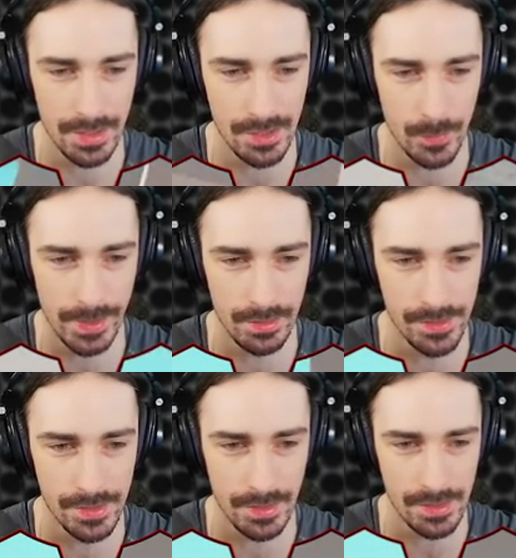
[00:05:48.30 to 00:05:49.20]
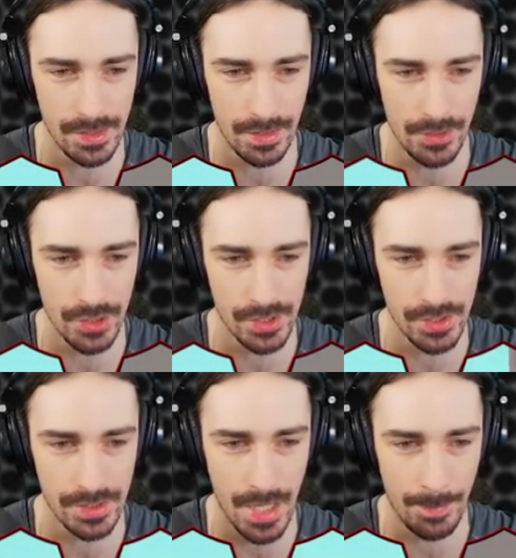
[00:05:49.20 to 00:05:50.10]
these wheels, it's gonna just
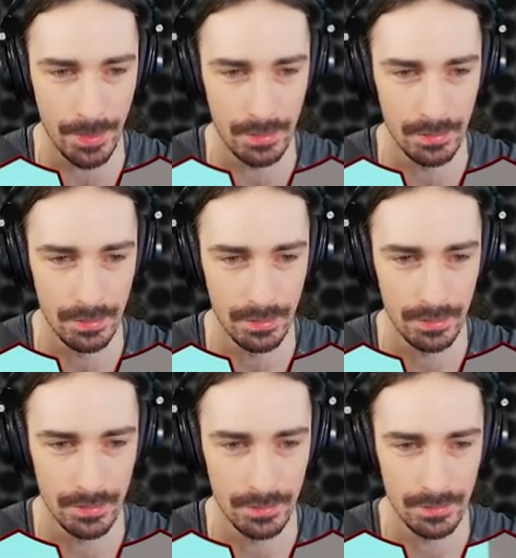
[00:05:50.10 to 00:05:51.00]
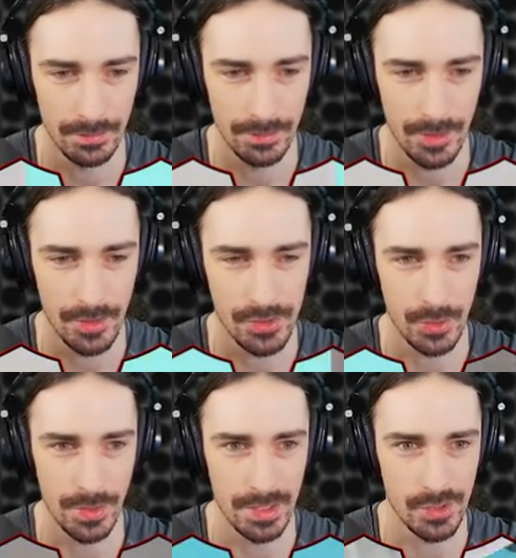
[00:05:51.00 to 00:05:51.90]
stop it. Oh.
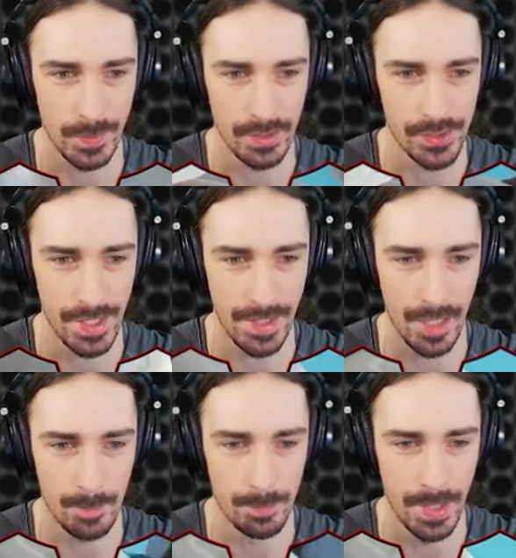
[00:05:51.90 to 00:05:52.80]
So these wheels kind of help